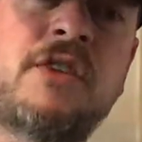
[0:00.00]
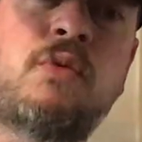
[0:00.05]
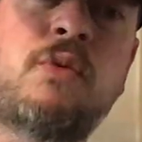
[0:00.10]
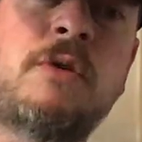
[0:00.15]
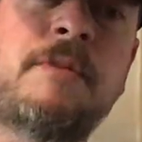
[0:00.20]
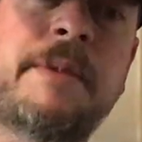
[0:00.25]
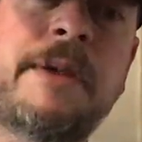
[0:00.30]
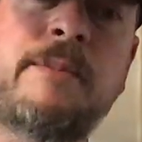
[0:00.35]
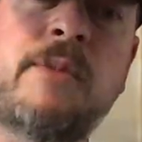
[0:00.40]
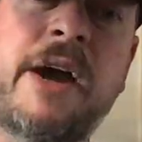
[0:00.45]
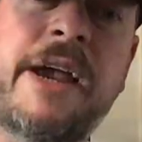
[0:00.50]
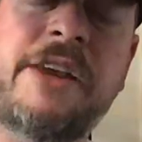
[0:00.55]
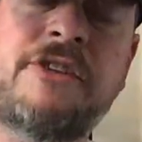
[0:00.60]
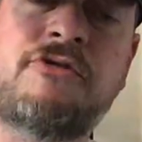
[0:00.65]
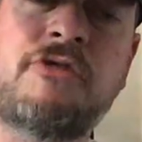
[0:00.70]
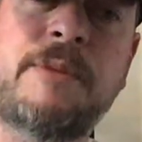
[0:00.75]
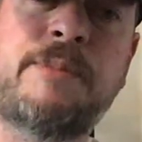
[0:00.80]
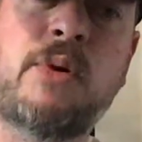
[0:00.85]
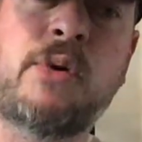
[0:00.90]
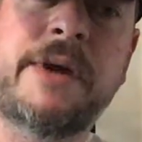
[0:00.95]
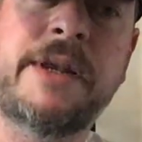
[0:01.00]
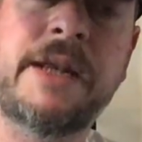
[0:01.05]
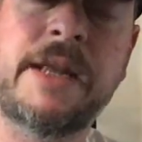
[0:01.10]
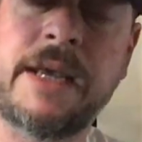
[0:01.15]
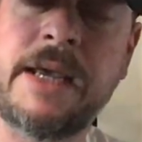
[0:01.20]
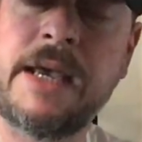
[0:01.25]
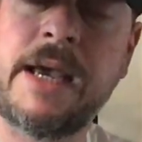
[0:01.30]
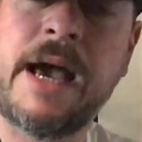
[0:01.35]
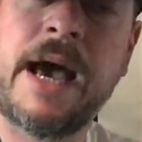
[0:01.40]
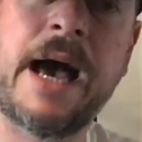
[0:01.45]
wouldn't be my entry point.
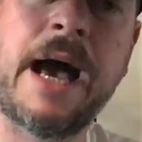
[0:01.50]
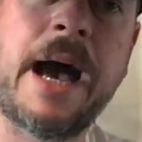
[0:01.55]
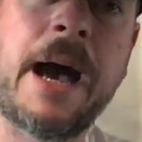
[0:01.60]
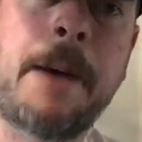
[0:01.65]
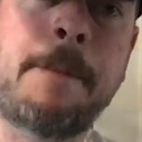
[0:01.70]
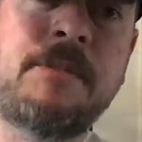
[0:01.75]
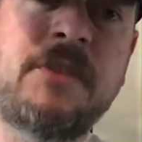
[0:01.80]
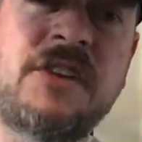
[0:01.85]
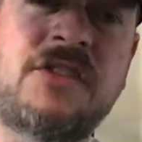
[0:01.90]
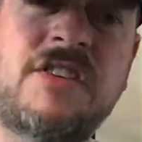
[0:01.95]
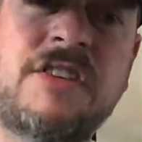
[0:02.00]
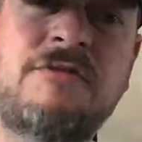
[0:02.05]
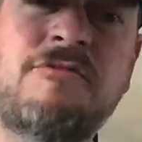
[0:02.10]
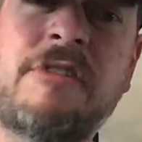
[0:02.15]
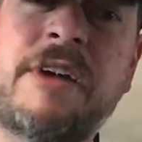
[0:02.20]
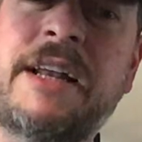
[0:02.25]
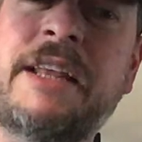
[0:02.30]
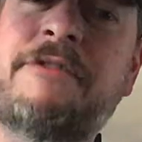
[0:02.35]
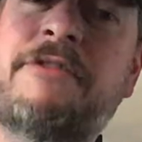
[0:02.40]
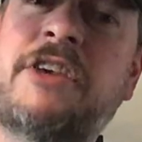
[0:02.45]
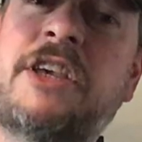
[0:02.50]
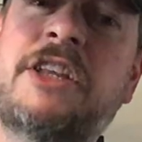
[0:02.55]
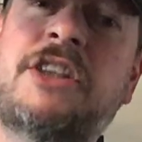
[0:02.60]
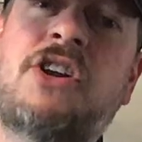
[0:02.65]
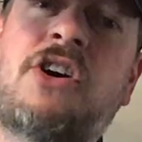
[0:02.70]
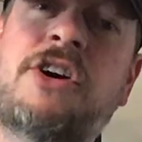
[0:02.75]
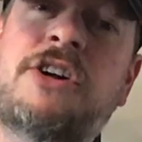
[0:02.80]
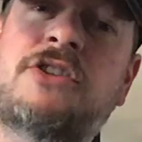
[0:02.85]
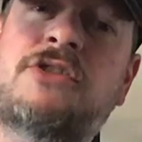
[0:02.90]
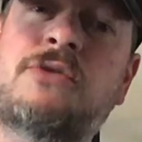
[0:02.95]
This is really for your
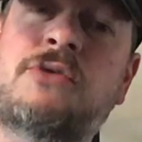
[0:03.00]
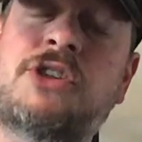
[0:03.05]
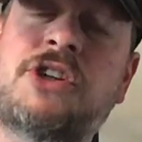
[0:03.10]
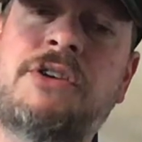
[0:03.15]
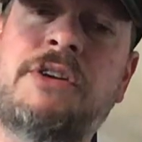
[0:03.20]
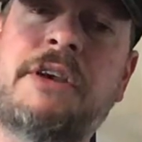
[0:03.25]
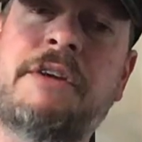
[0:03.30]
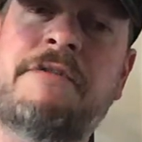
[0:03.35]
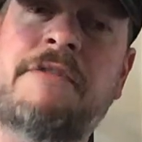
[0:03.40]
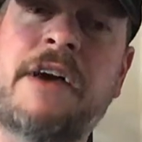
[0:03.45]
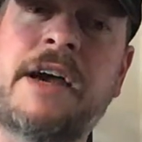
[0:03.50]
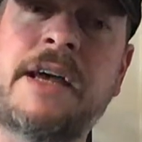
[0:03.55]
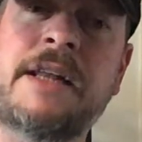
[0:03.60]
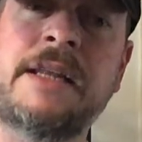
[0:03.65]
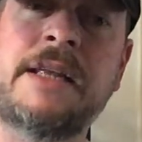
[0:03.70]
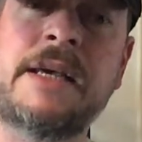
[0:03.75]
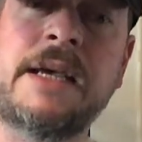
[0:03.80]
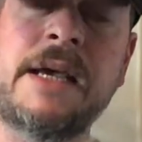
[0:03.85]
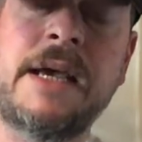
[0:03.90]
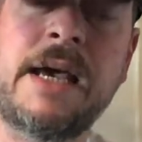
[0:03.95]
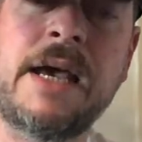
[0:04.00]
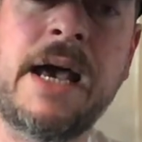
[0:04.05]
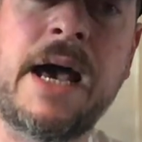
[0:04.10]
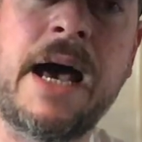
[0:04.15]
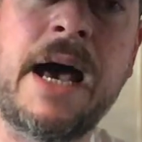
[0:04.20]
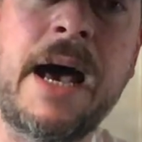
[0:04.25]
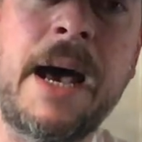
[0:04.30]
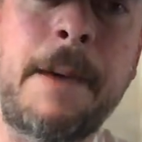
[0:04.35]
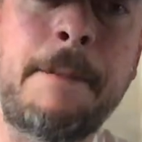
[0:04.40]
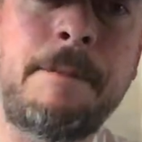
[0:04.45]
Dinosaur Jr. fan.
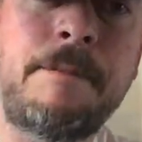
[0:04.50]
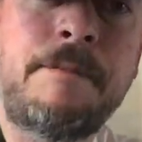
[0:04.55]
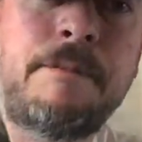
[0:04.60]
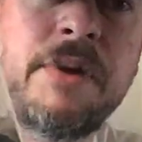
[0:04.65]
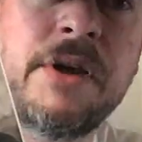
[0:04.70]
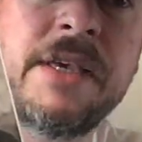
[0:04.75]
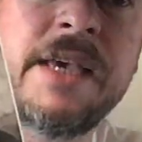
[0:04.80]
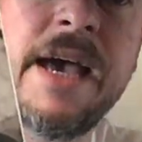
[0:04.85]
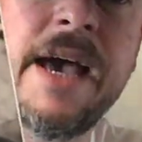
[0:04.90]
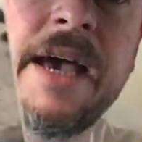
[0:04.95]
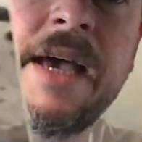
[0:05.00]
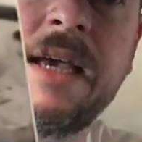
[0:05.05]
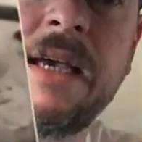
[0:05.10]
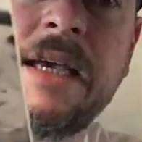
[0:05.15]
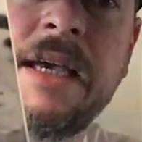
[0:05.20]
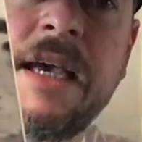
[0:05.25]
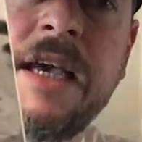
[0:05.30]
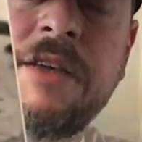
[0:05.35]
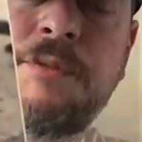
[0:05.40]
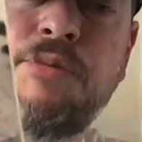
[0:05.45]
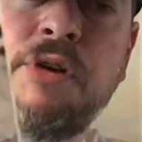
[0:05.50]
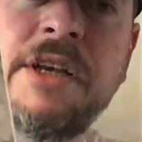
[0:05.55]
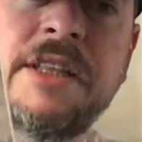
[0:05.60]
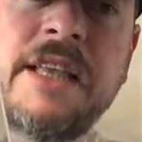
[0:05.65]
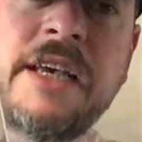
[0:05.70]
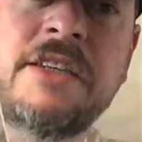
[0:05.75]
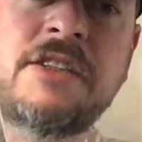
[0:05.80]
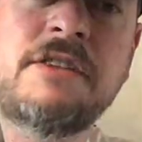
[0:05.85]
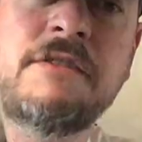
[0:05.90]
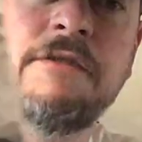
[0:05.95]
But yeah, it's pretty
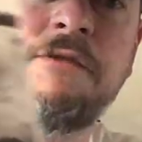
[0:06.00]
decent.